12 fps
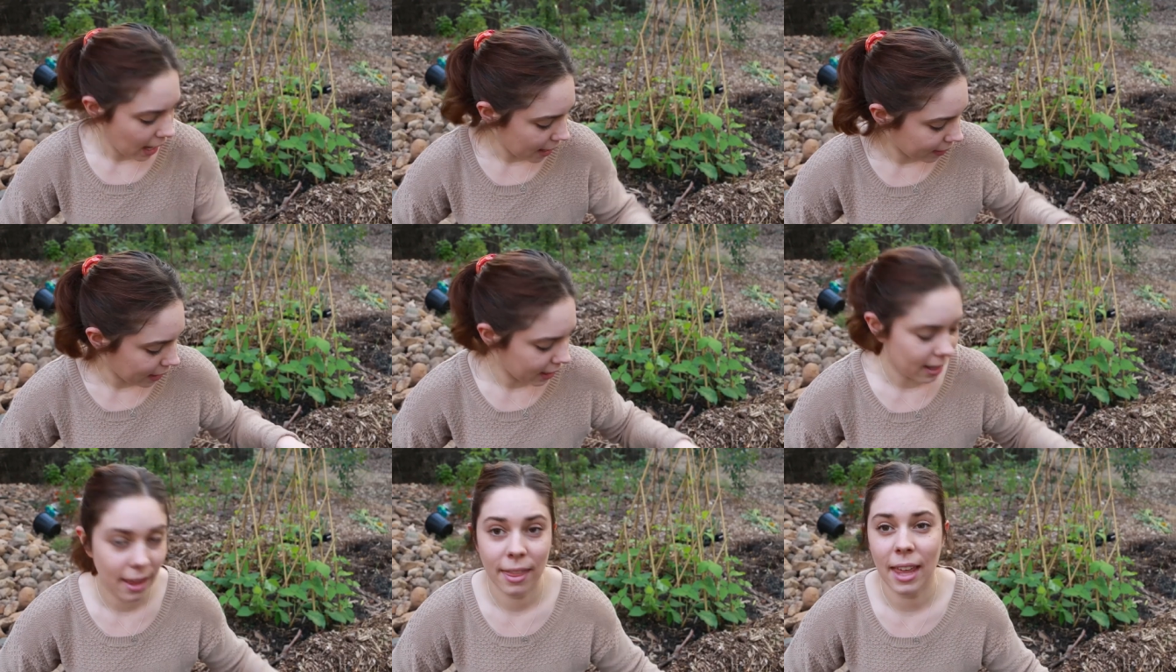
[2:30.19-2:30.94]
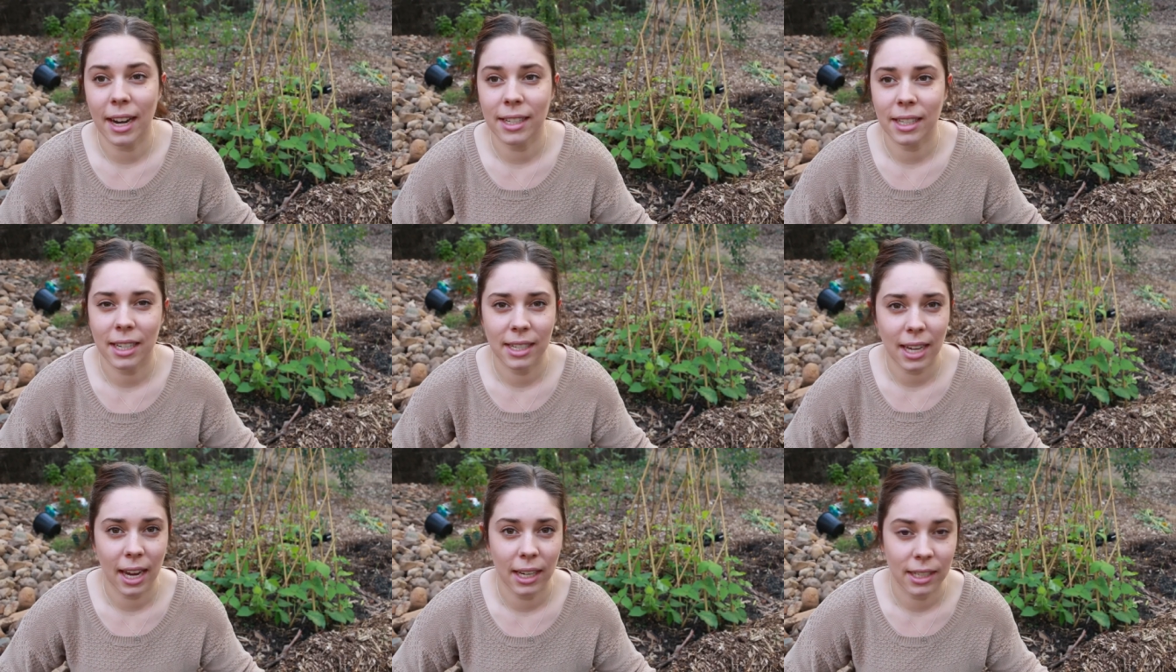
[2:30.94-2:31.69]
And then that is
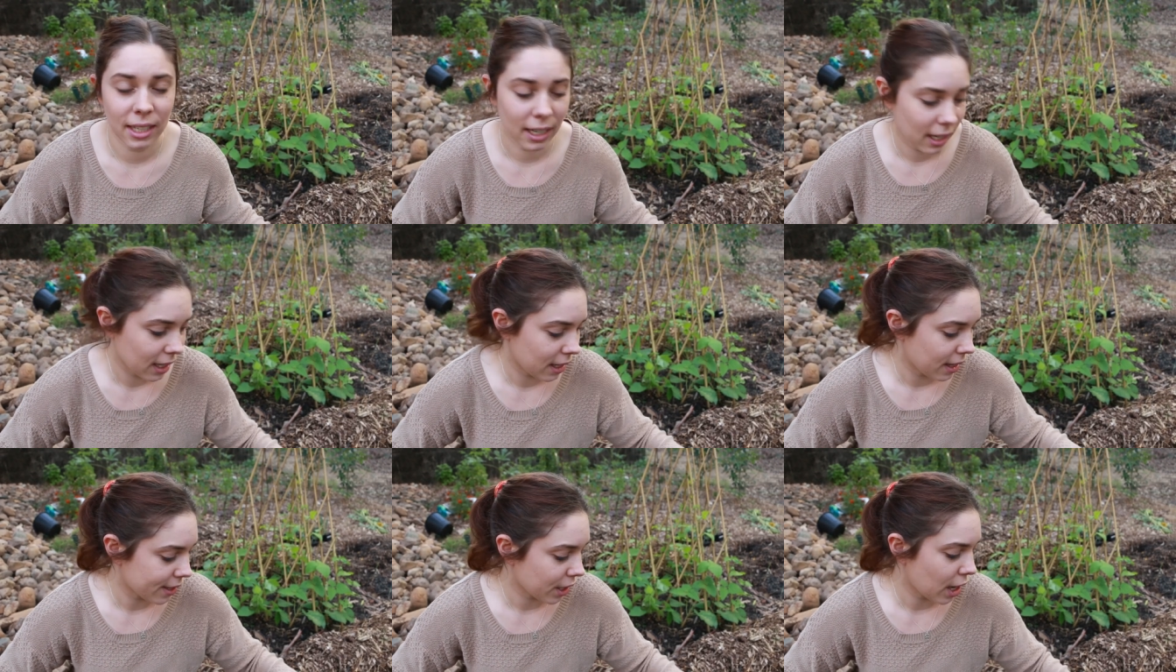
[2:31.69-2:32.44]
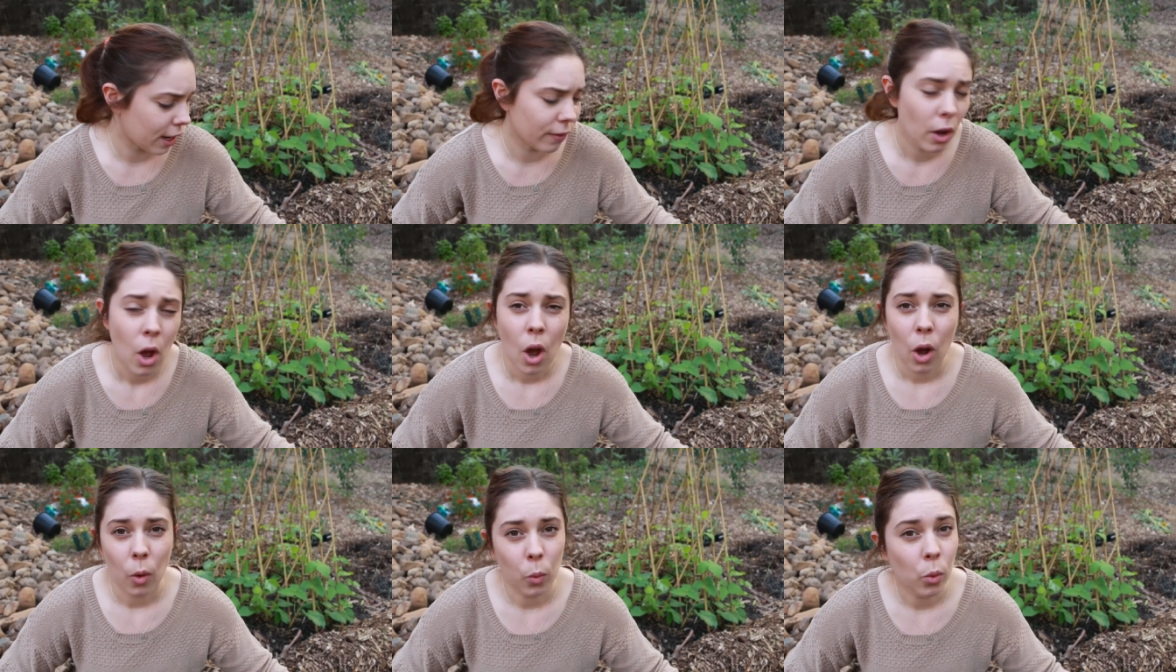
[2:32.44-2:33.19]
contained in this kind of
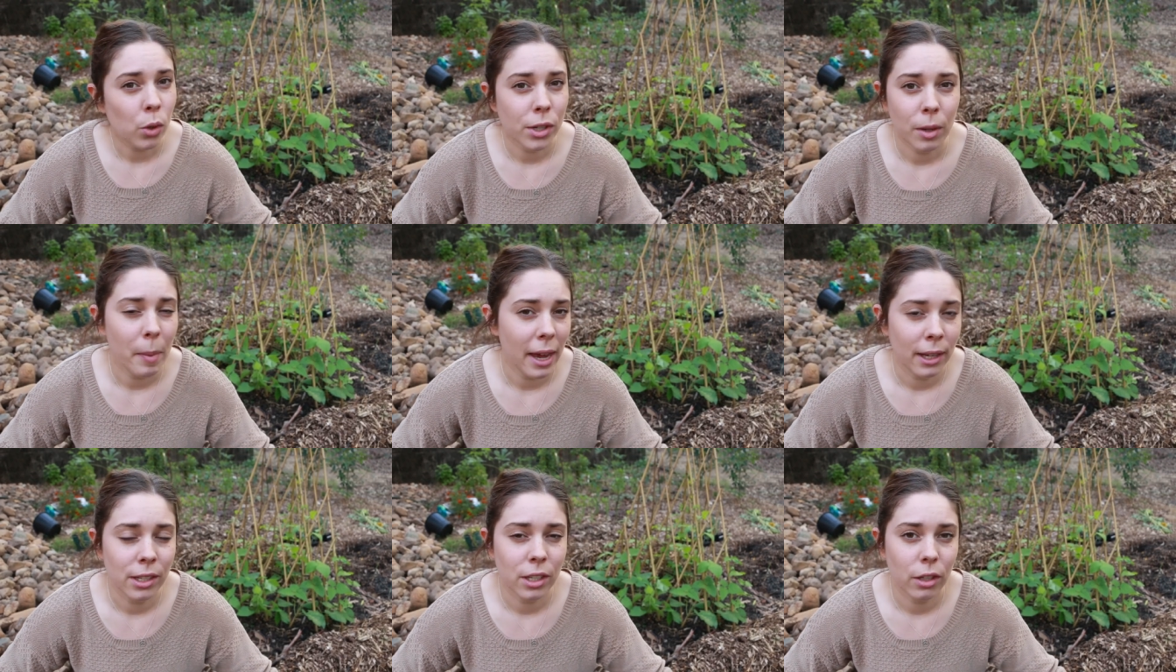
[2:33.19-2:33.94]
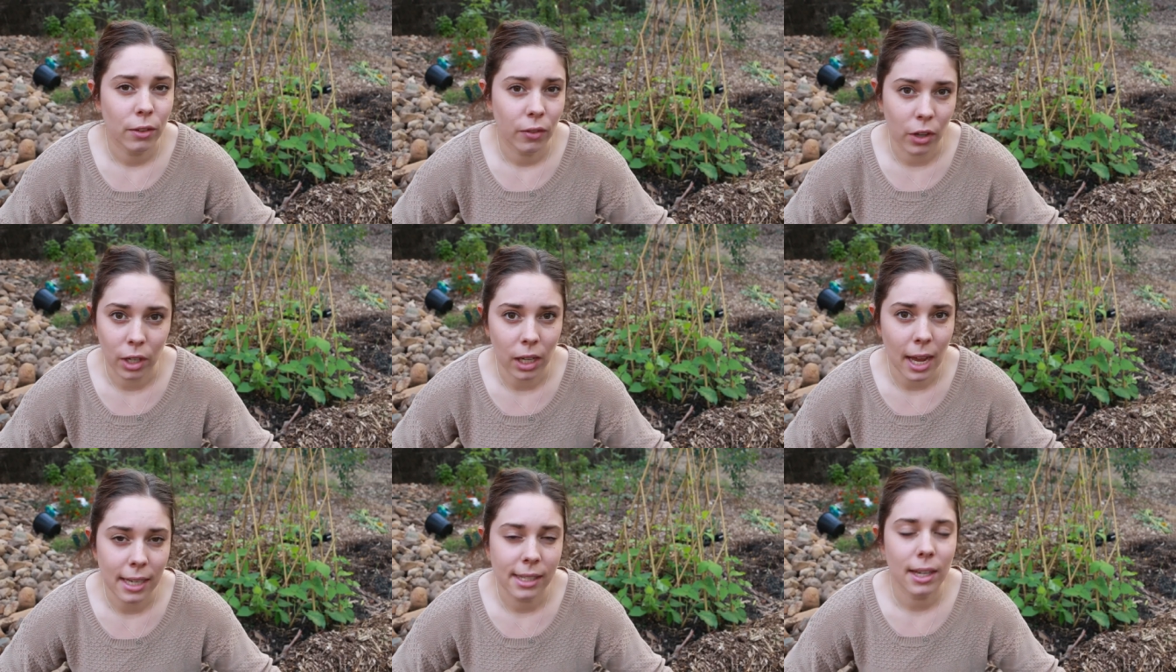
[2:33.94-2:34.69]
water-based
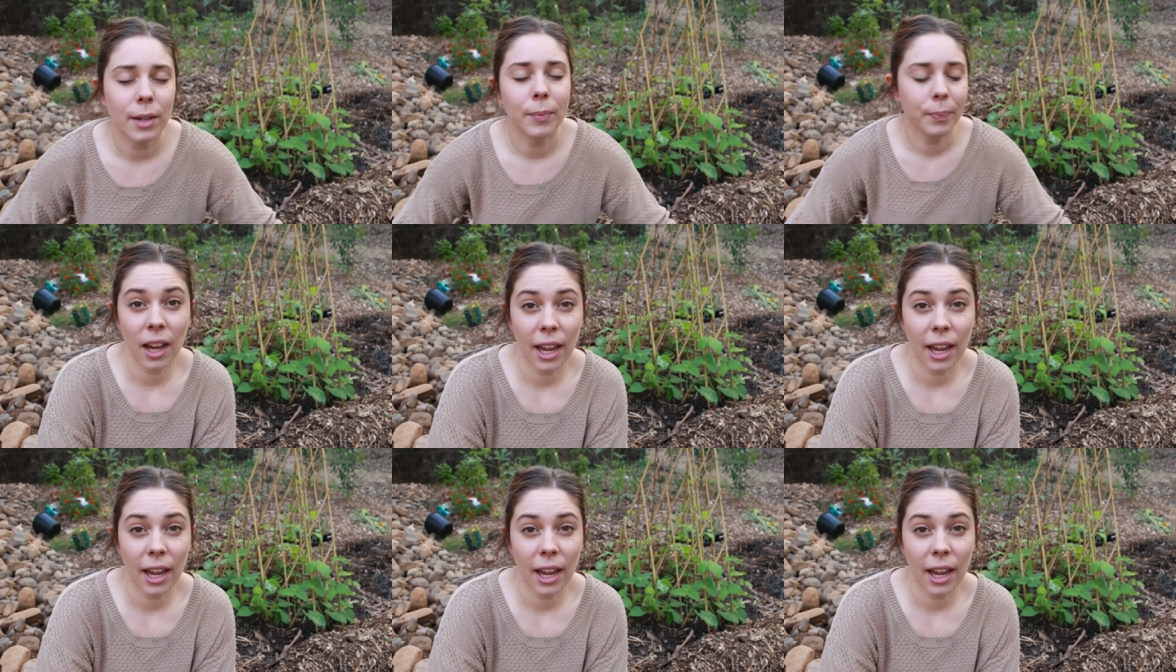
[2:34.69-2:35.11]
fertilizer.